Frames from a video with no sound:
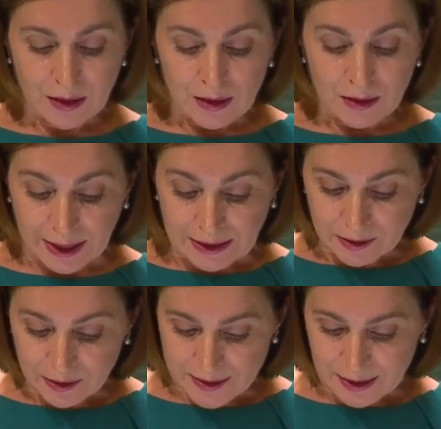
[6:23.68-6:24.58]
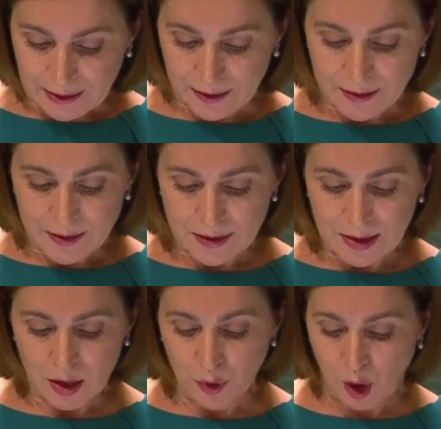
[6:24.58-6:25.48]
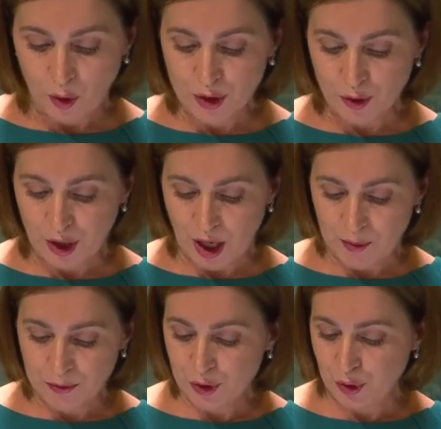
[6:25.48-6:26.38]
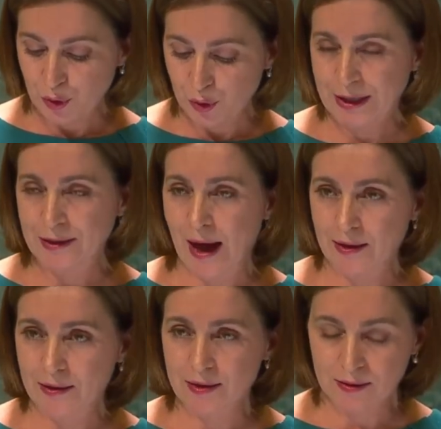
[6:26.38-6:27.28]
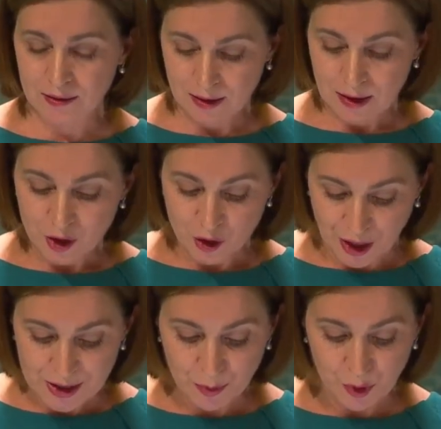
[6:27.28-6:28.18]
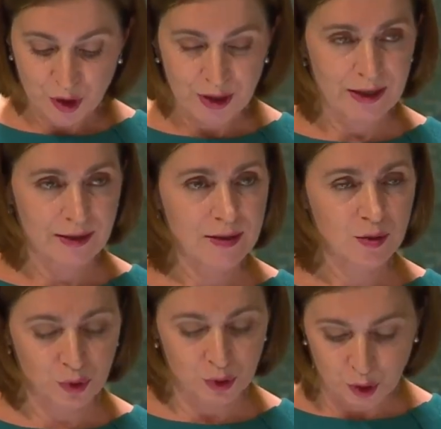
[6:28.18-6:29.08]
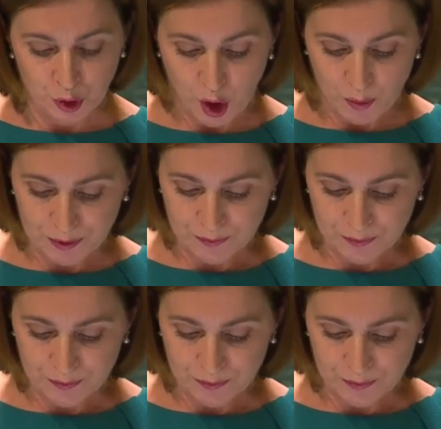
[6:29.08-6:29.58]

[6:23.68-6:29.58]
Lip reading: Greater resilience will also come through enhanced transport links with Europe,